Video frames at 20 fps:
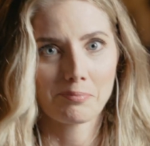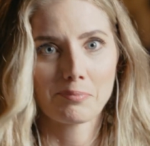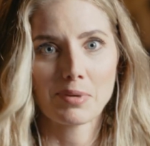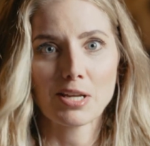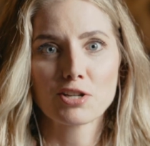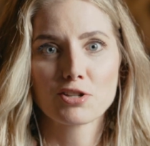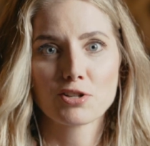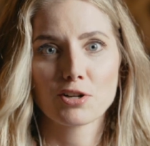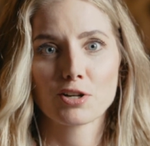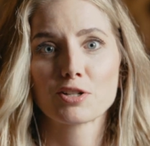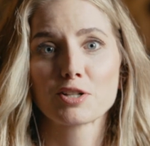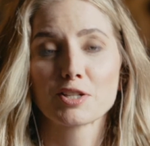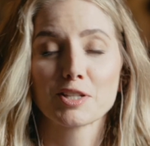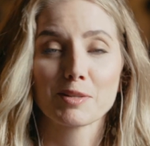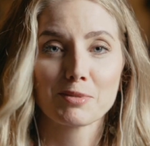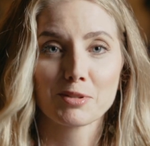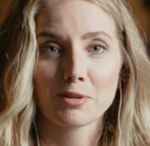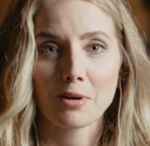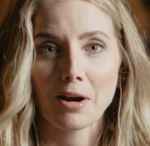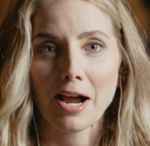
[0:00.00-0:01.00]
be sure to
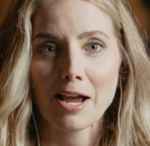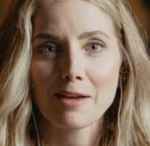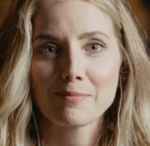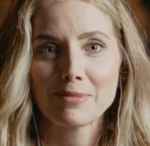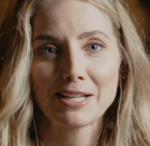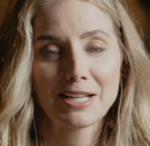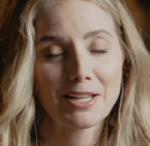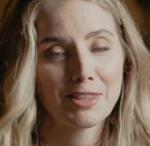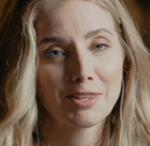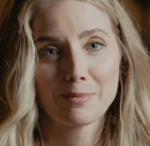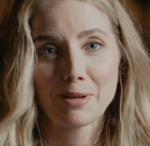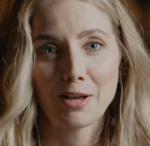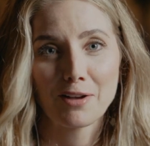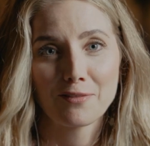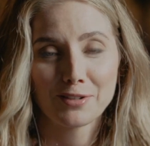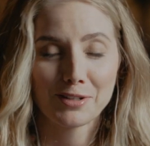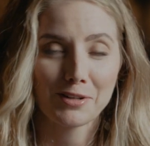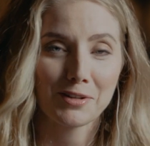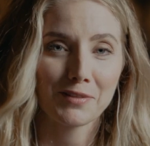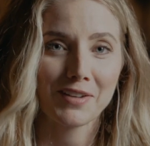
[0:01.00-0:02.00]
subscribe and hit the bell
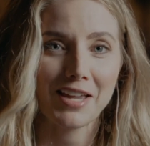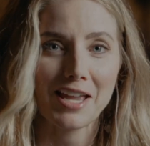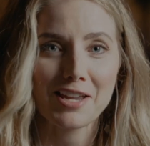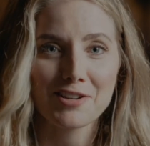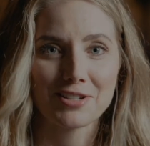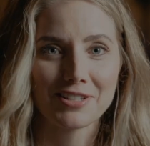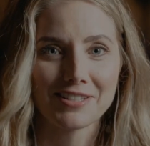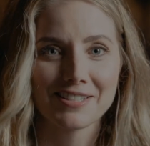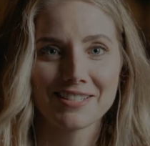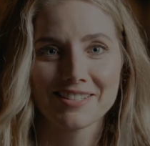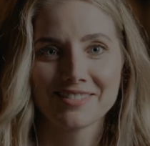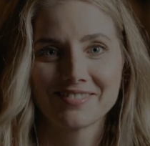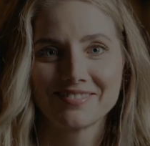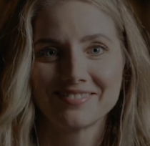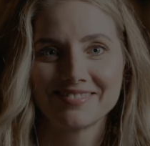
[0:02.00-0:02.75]
for notifications.